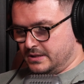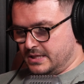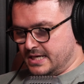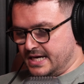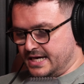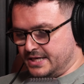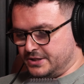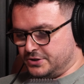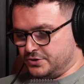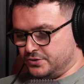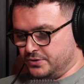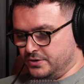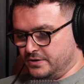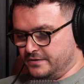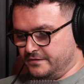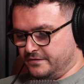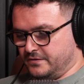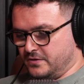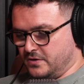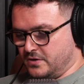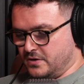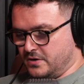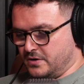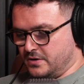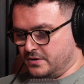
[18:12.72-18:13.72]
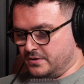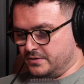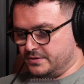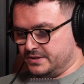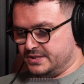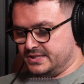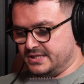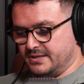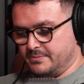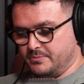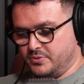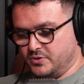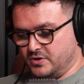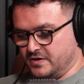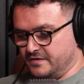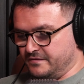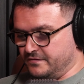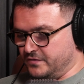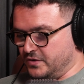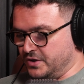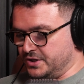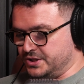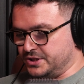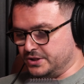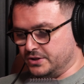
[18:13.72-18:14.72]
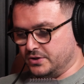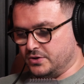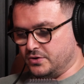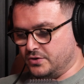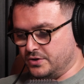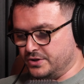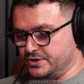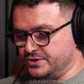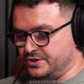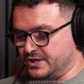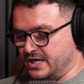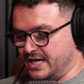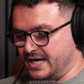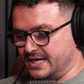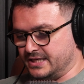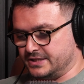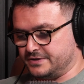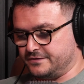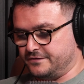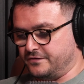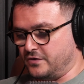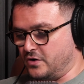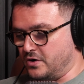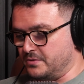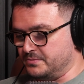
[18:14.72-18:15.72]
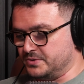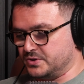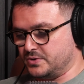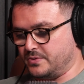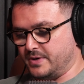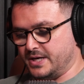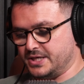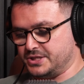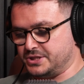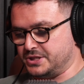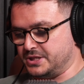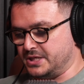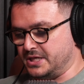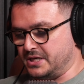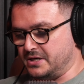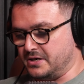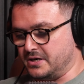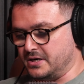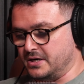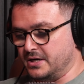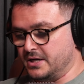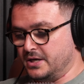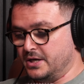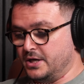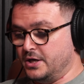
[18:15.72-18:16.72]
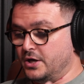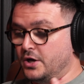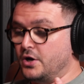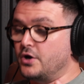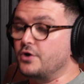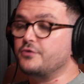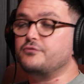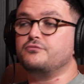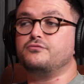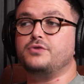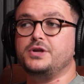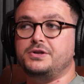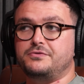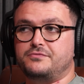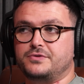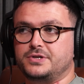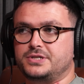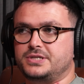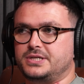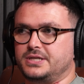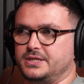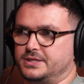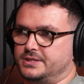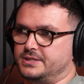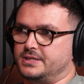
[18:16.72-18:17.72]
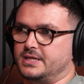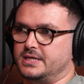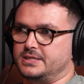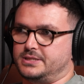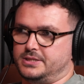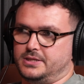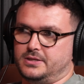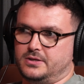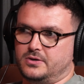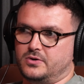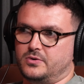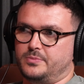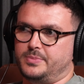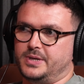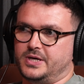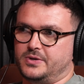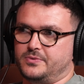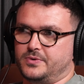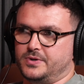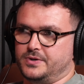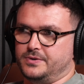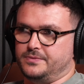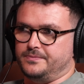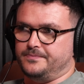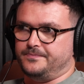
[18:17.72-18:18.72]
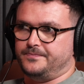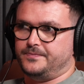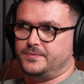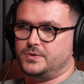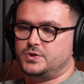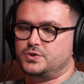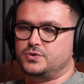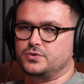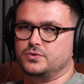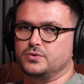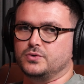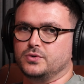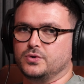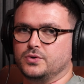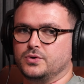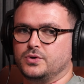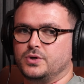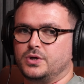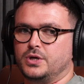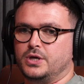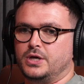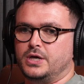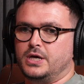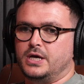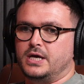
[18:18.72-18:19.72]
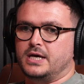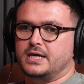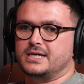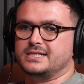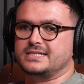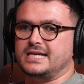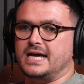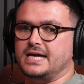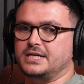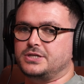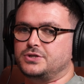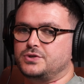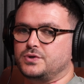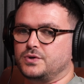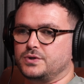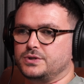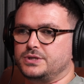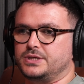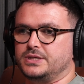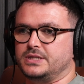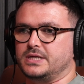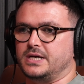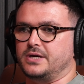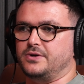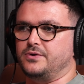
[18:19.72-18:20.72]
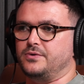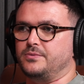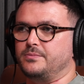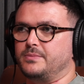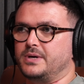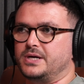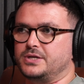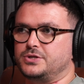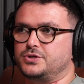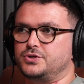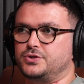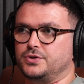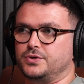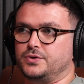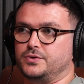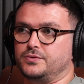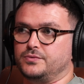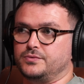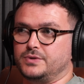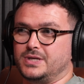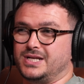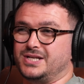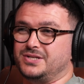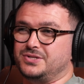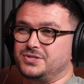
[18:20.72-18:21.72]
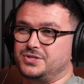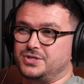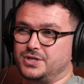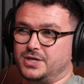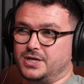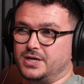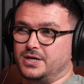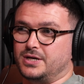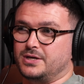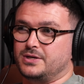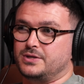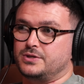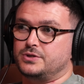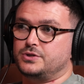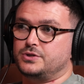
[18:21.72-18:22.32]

Yeah, so you've got simple invoicing, contracts, forms, questionnaire, read receipts. That's another big one. So, because I sorted out my Studio Ninja